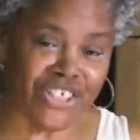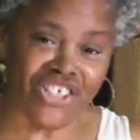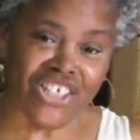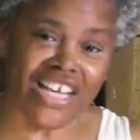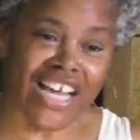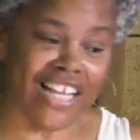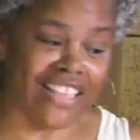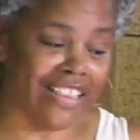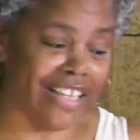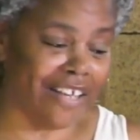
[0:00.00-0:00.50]
she
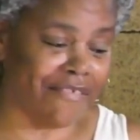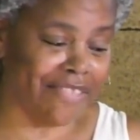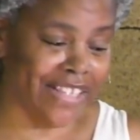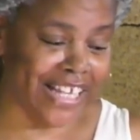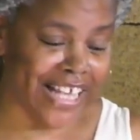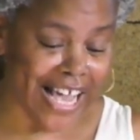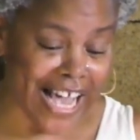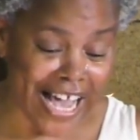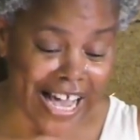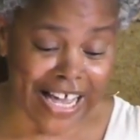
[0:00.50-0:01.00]
got
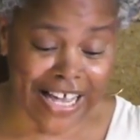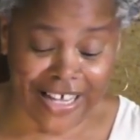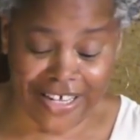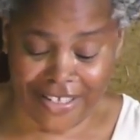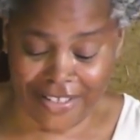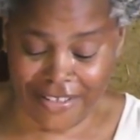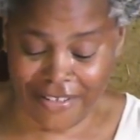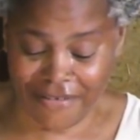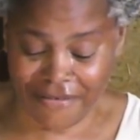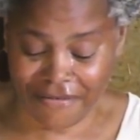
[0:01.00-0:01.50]
lovely
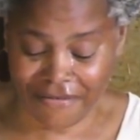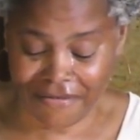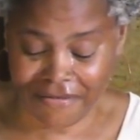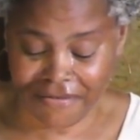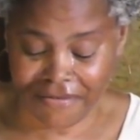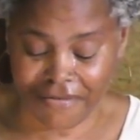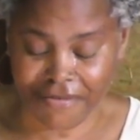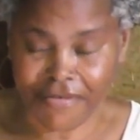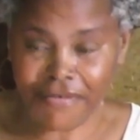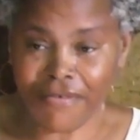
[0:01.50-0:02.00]
eyes,
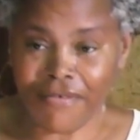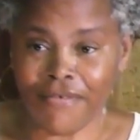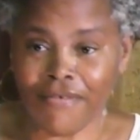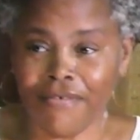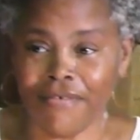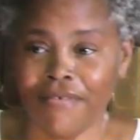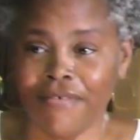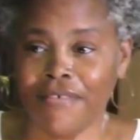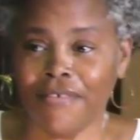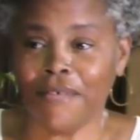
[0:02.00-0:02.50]

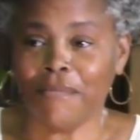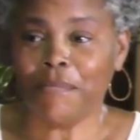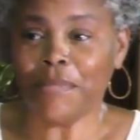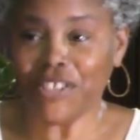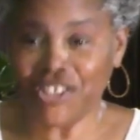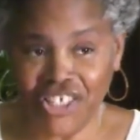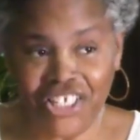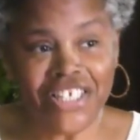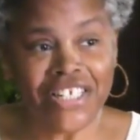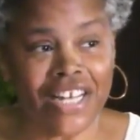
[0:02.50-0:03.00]

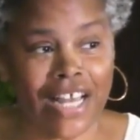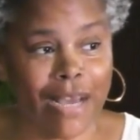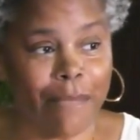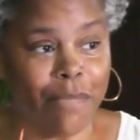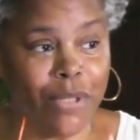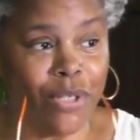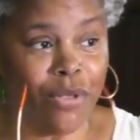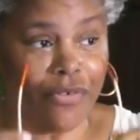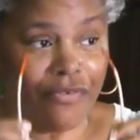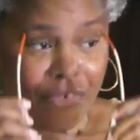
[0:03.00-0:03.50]
but she's not
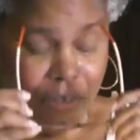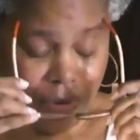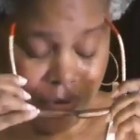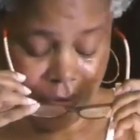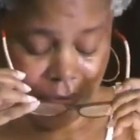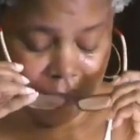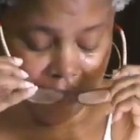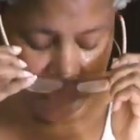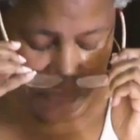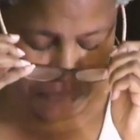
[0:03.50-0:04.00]
beautiful.
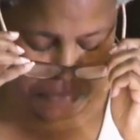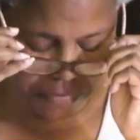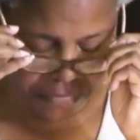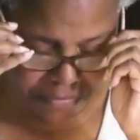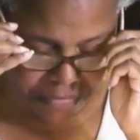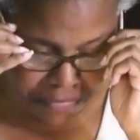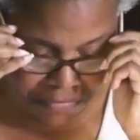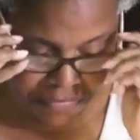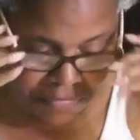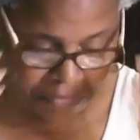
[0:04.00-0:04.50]

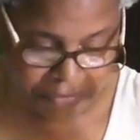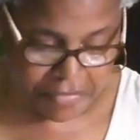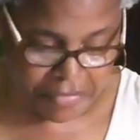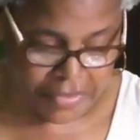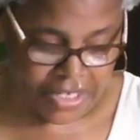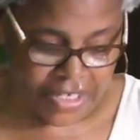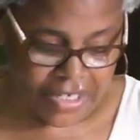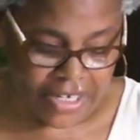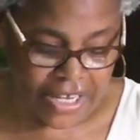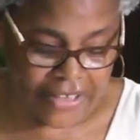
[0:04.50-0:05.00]

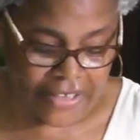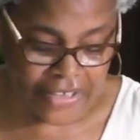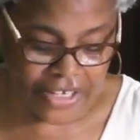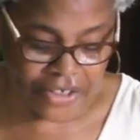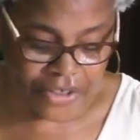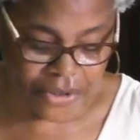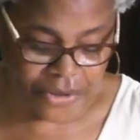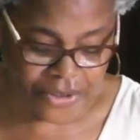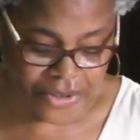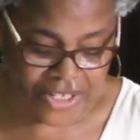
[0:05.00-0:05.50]
Now, they
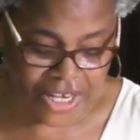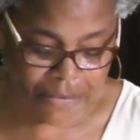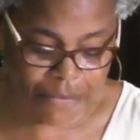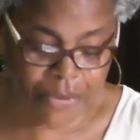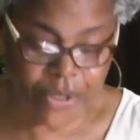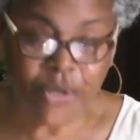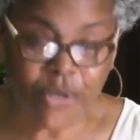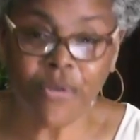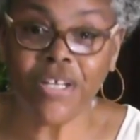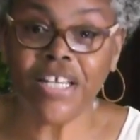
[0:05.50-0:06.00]
do say
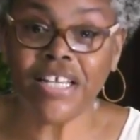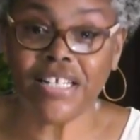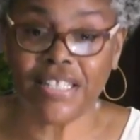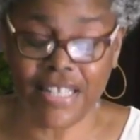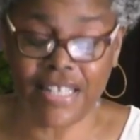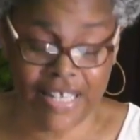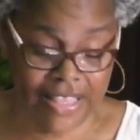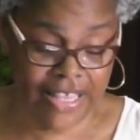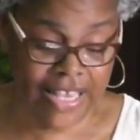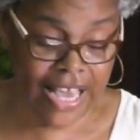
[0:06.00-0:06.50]
beauty is
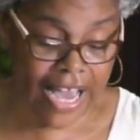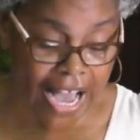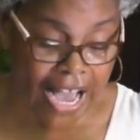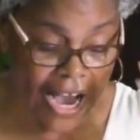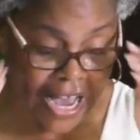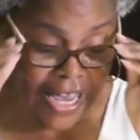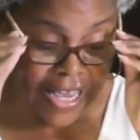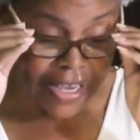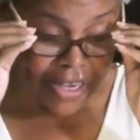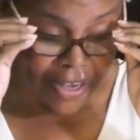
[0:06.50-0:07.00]
in the
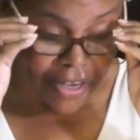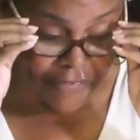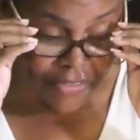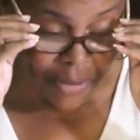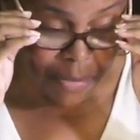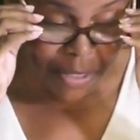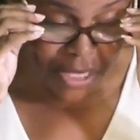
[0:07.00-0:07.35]
eye of the